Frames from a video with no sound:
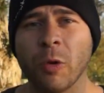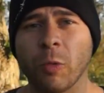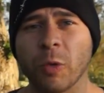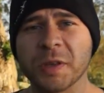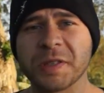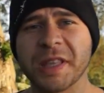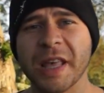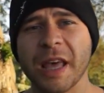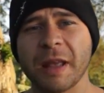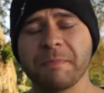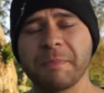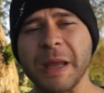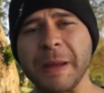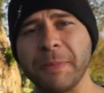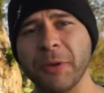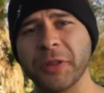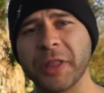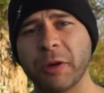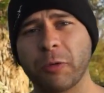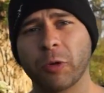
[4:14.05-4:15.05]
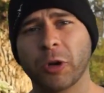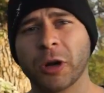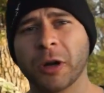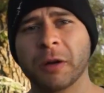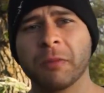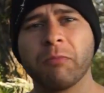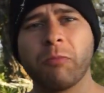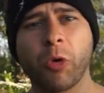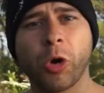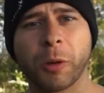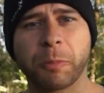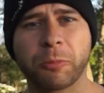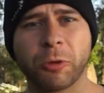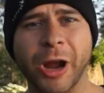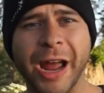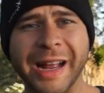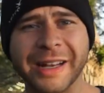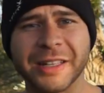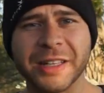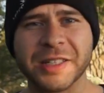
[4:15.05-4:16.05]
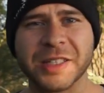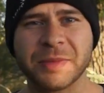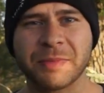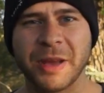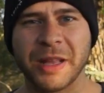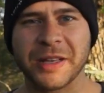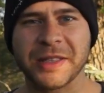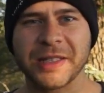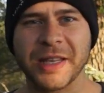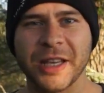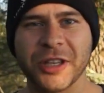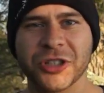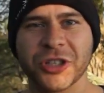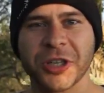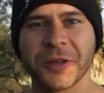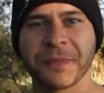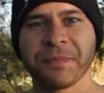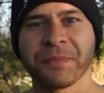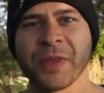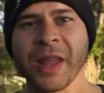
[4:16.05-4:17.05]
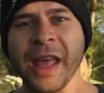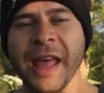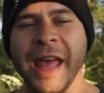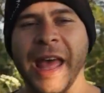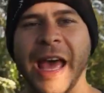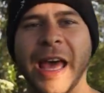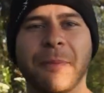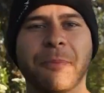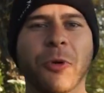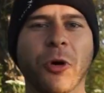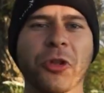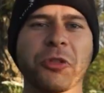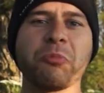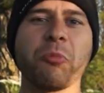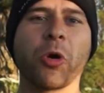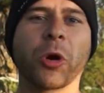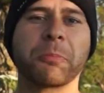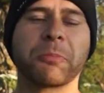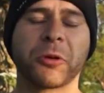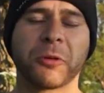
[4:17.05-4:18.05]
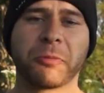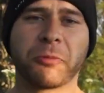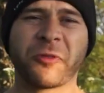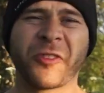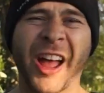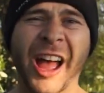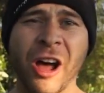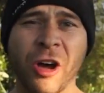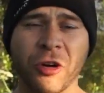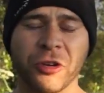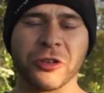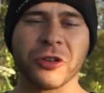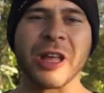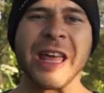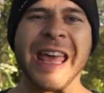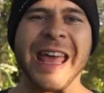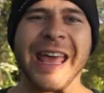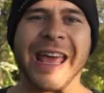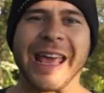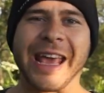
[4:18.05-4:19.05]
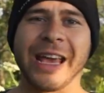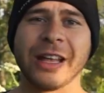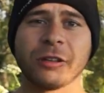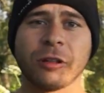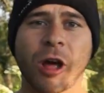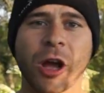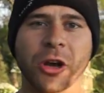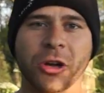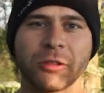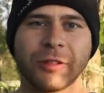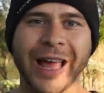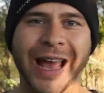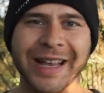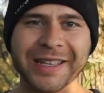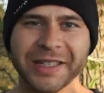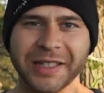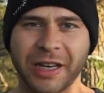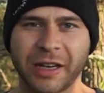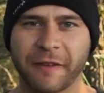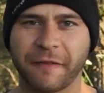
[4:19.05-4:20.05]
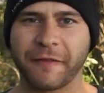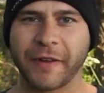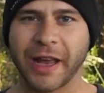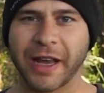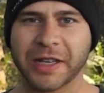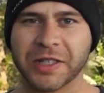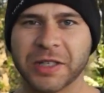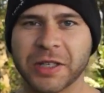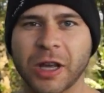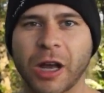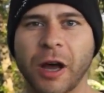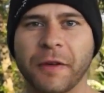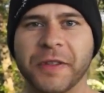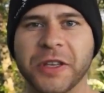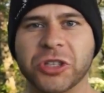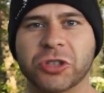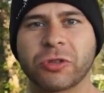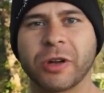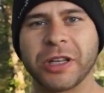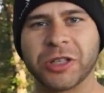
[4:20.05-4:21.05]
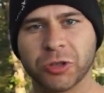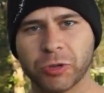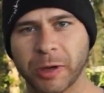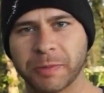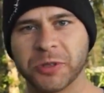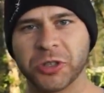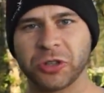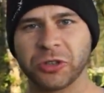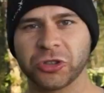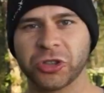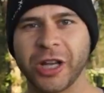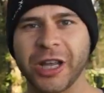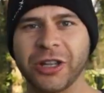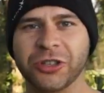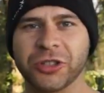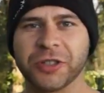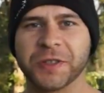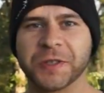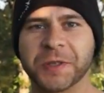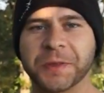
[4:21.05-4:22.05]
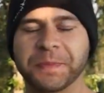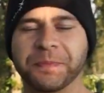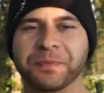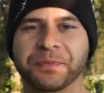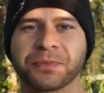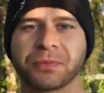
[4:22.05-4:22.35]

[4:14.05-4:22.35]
was that people that were more practiced in meditation had both more profound and longer lasting effects of these transcriptional changes.